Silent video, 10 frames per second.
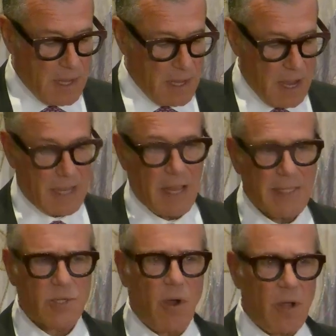I'd
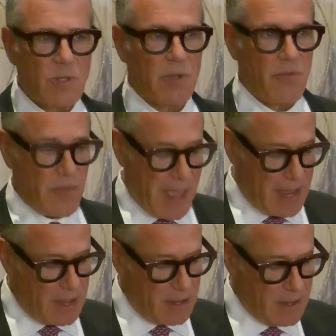like to also
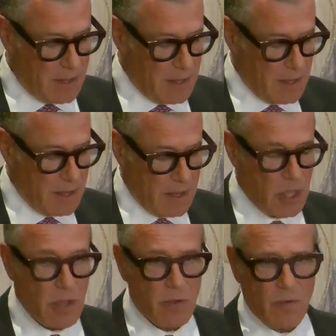thank
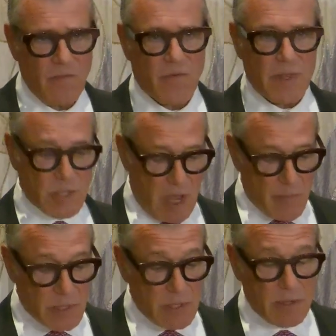you for this
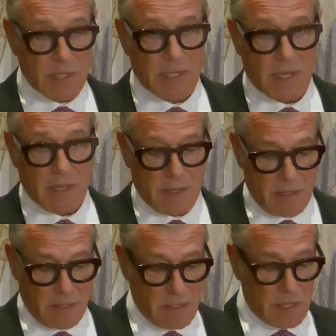opportunity
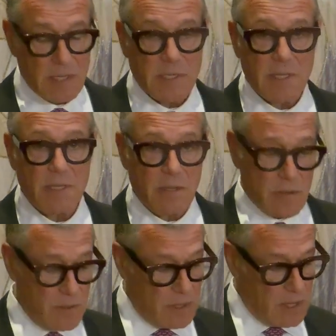to
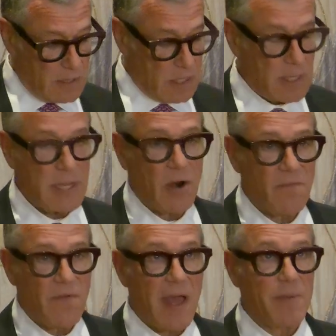continue to lead our
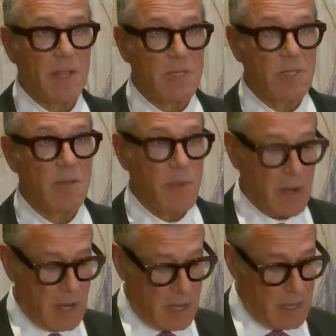fabulous
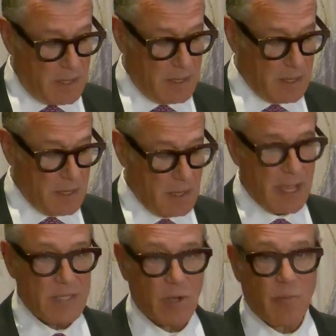community
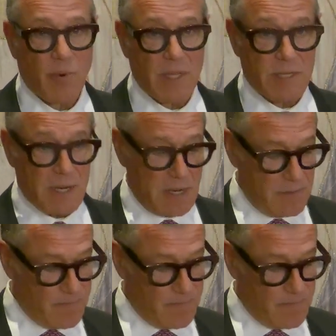as our president.